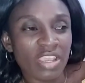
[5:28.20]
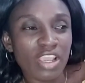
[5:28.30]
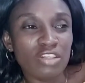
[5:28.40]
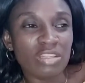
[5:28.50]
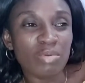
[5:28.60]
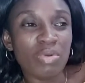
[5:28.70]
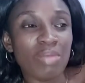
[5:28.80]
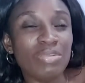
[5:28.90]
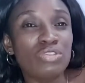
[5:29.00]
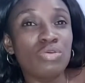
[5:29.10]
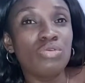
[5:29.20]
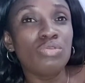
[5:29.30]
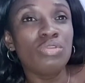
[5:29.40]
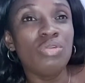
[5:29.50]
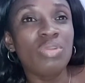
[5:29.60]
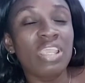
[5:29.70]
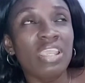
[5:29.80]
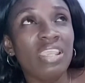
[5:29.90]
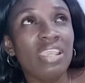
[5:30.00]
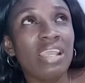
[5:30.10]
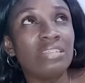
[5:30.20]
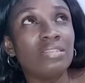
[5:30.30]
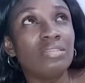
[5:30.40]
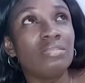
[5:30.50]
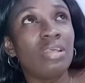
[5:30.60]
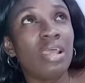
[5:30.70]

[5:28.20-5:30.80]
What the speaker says: You know, some people can be so good looking and